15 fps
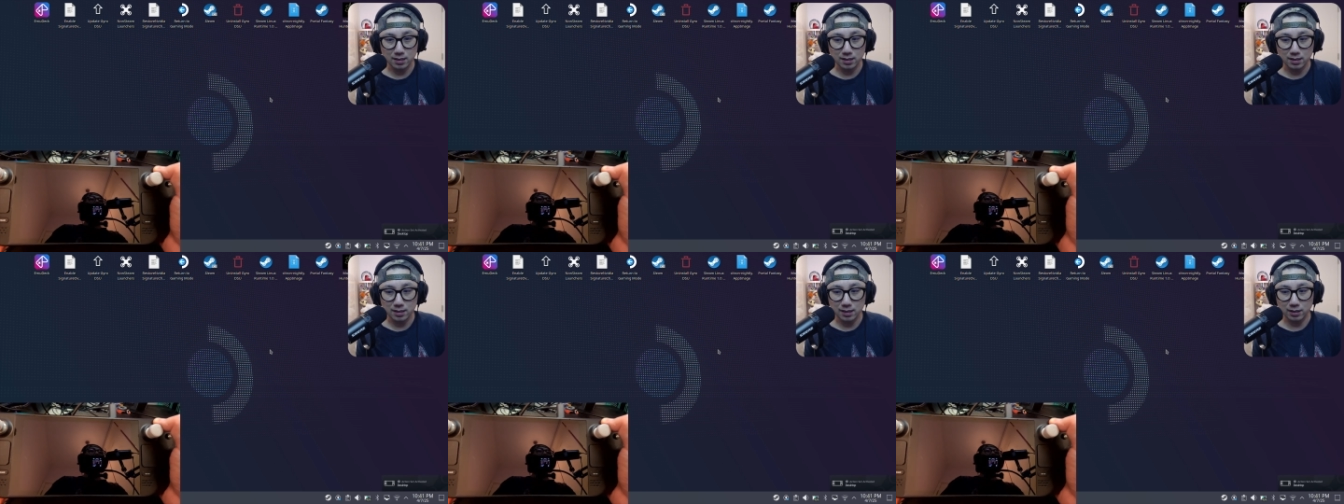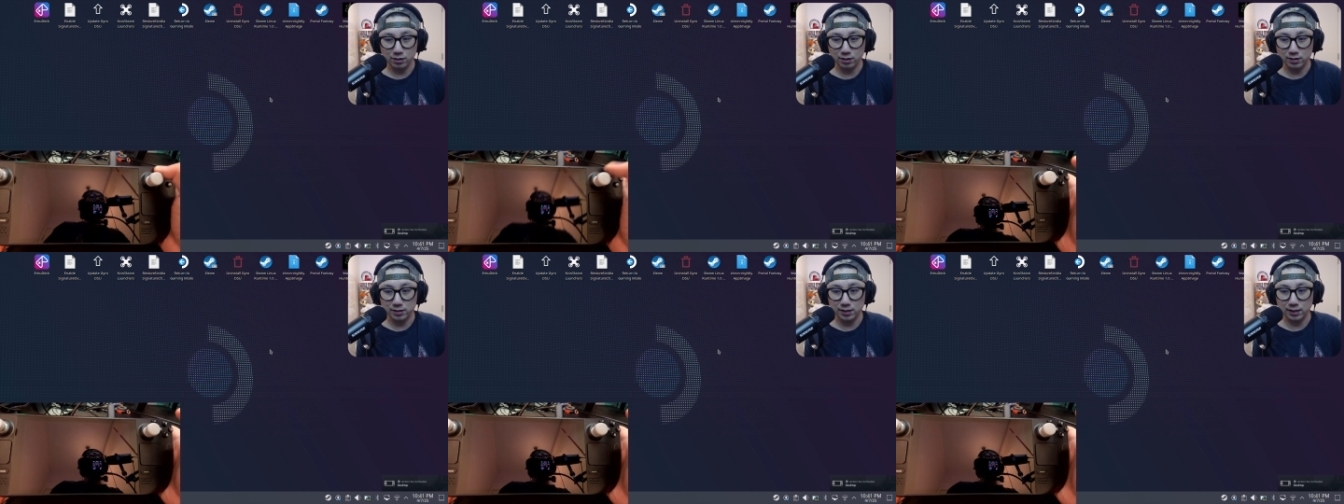And you
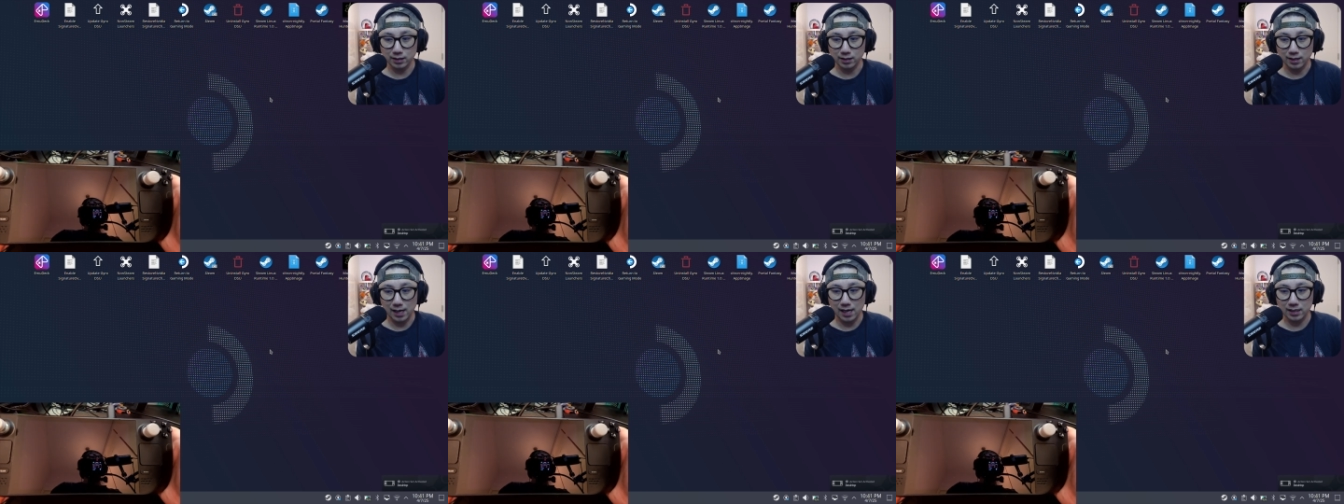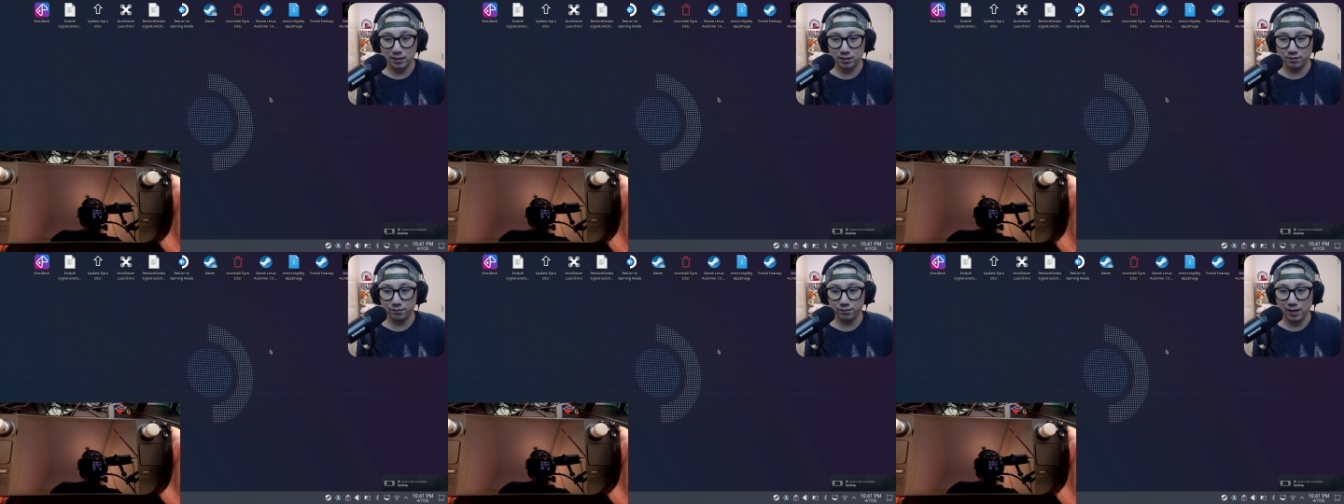can see
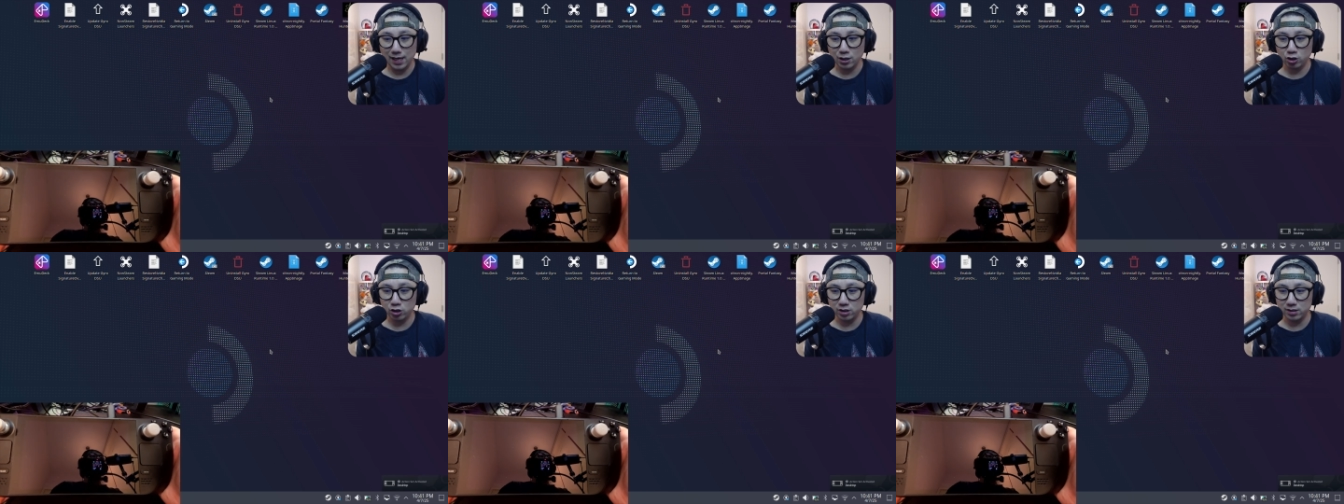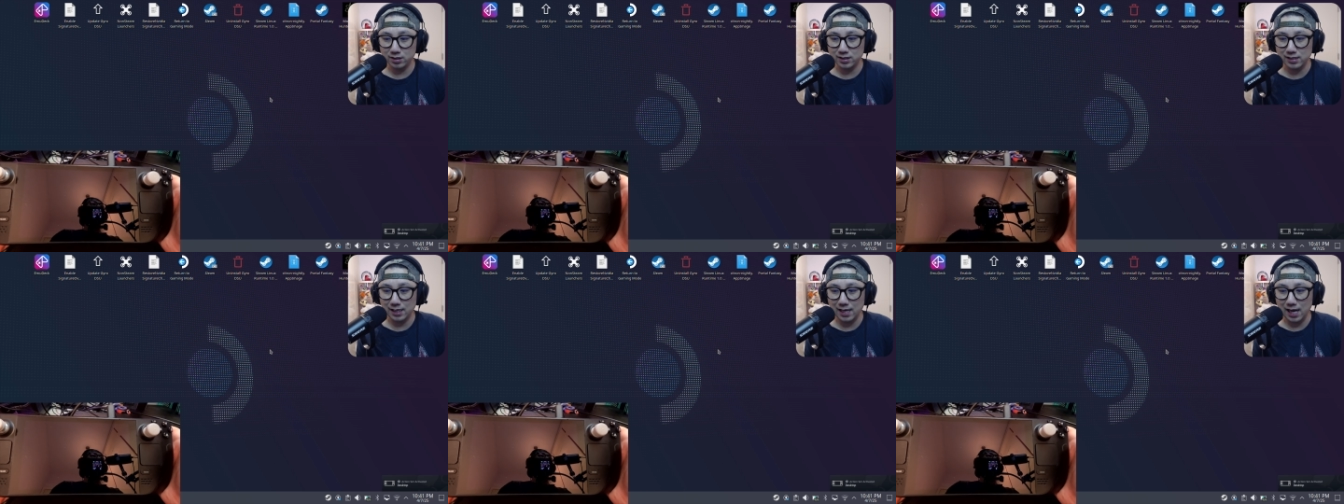active action
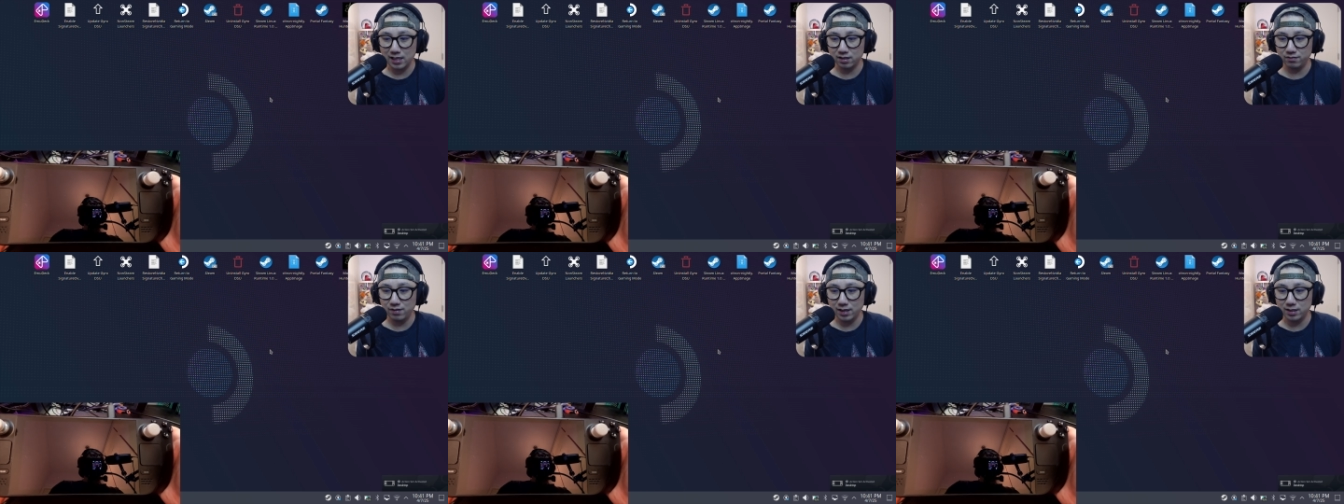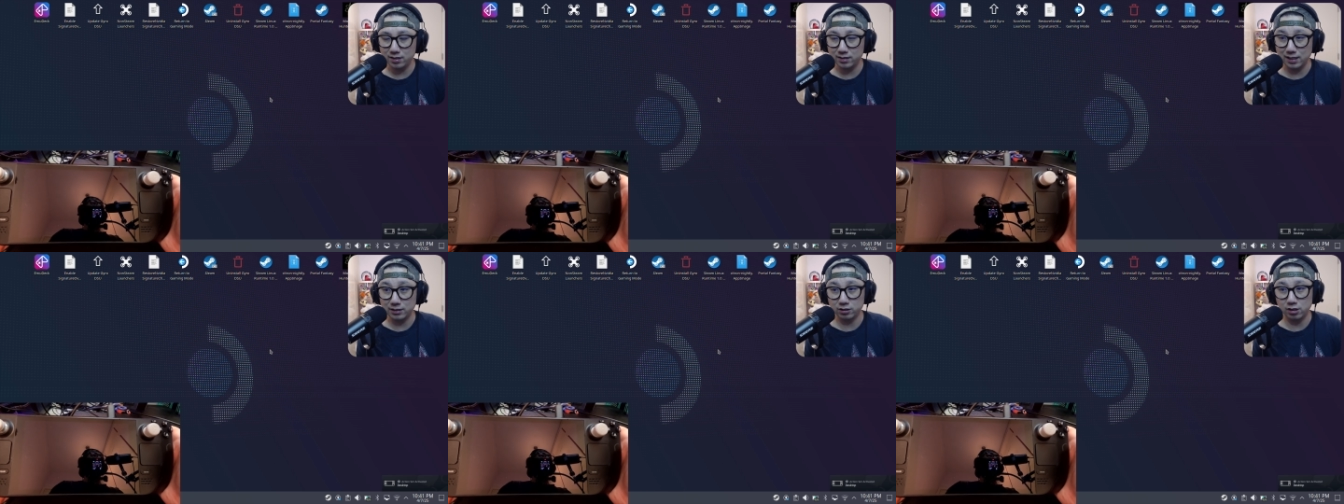set
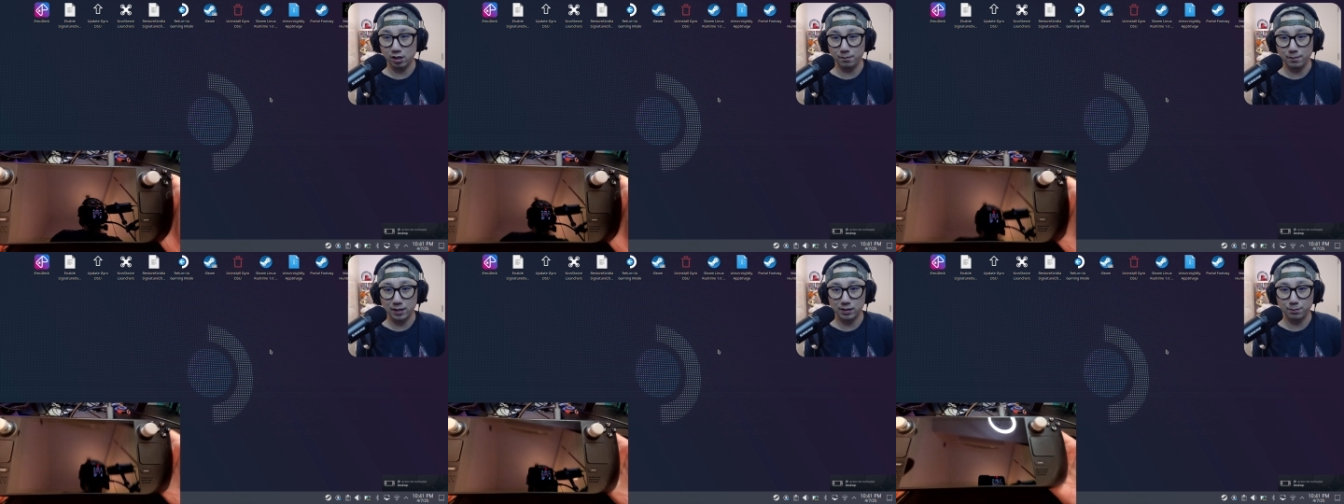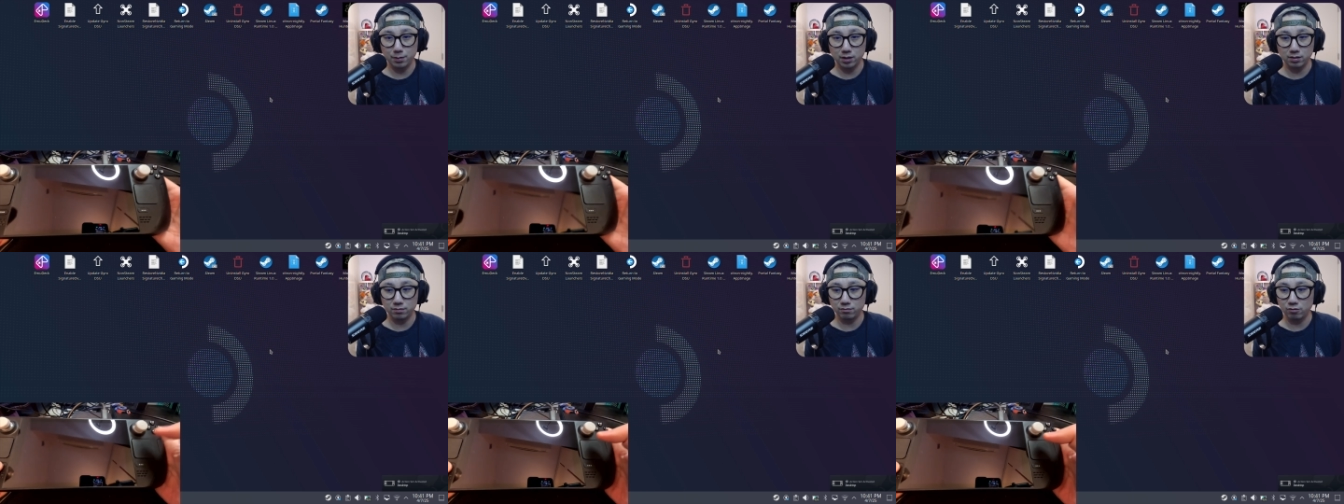activated desktop at the
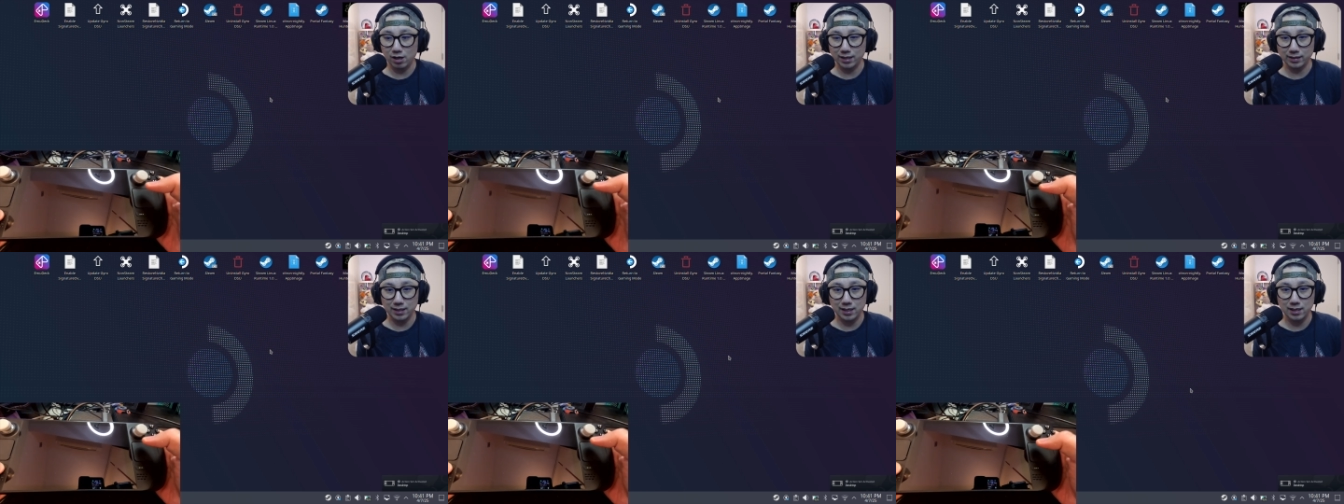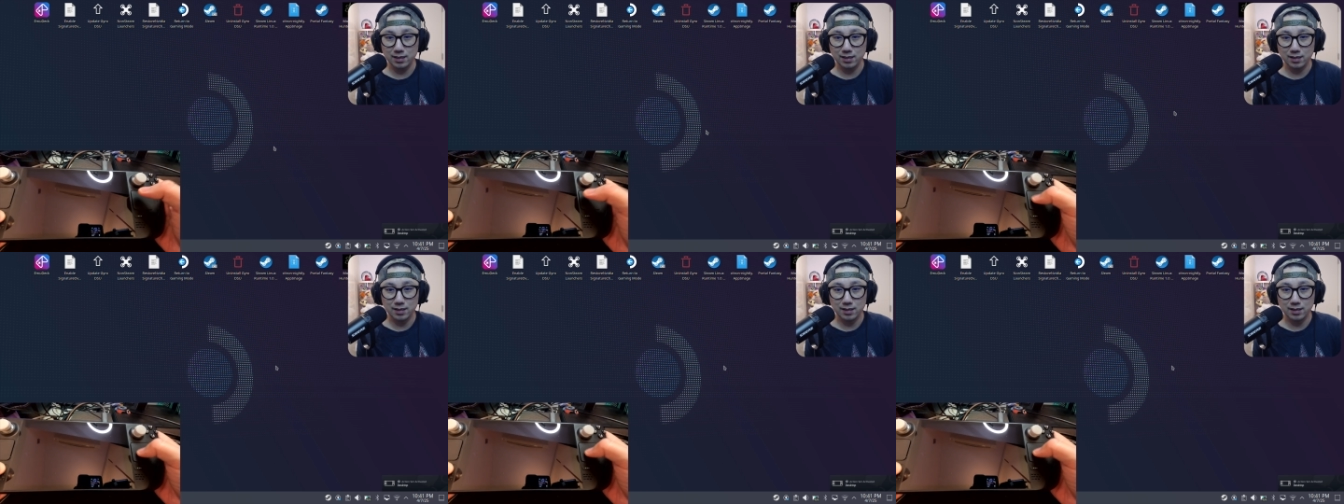bottom right there.